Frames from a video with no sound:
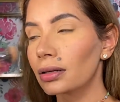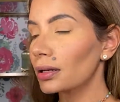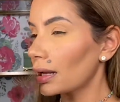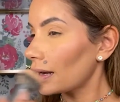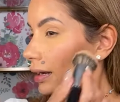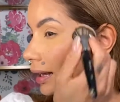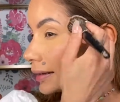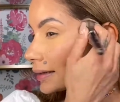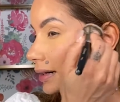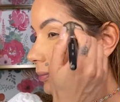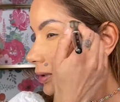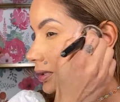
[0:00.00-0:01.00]
I like
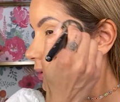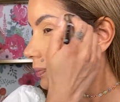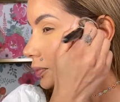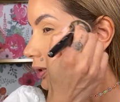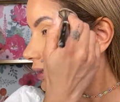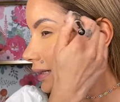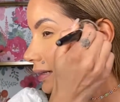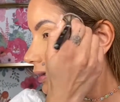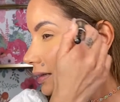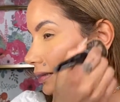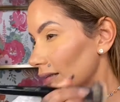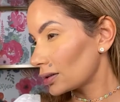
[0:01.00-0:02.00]
it. I'm gonna bring it
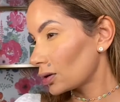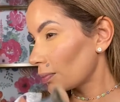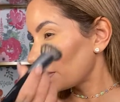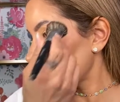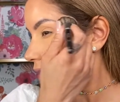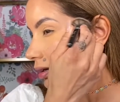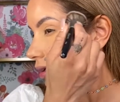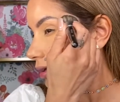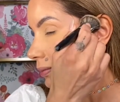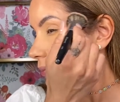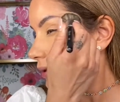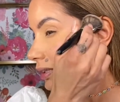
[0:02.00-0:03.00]
a little bit
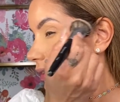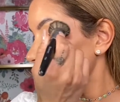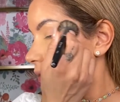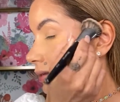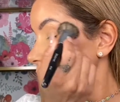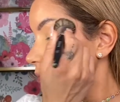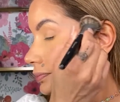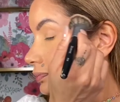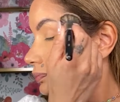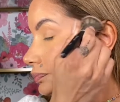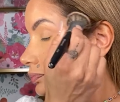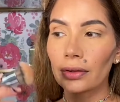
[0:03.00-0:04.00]
up here.
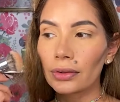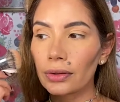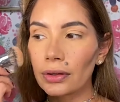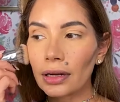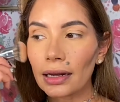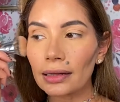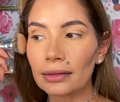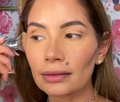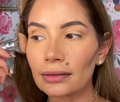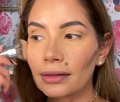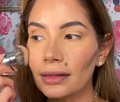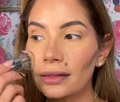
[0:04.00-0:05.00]
You
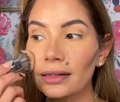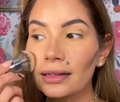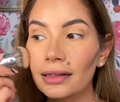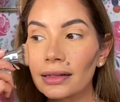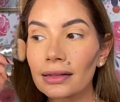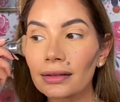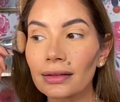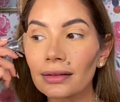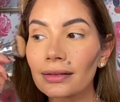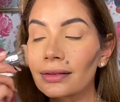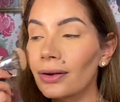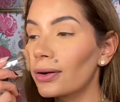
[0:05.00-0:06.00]
guys, this
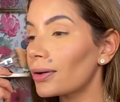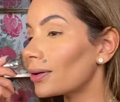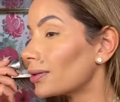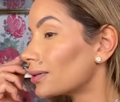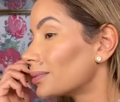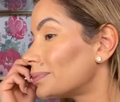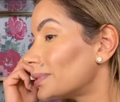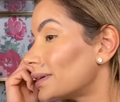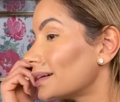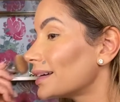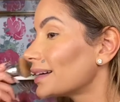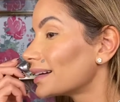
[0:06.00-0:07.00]
is so
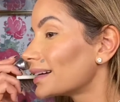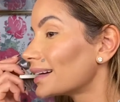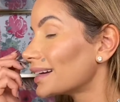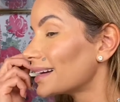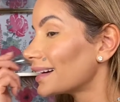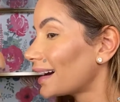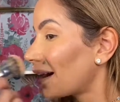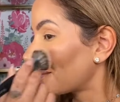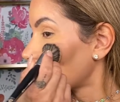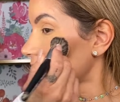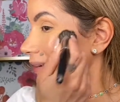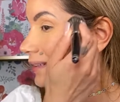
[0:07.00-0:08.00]
pretty. Now
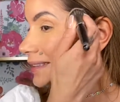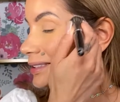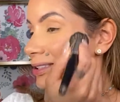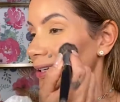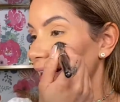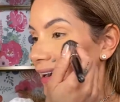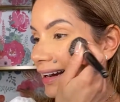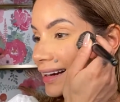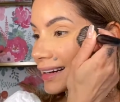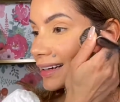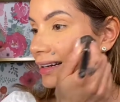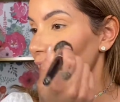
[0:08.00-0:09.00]
I want to try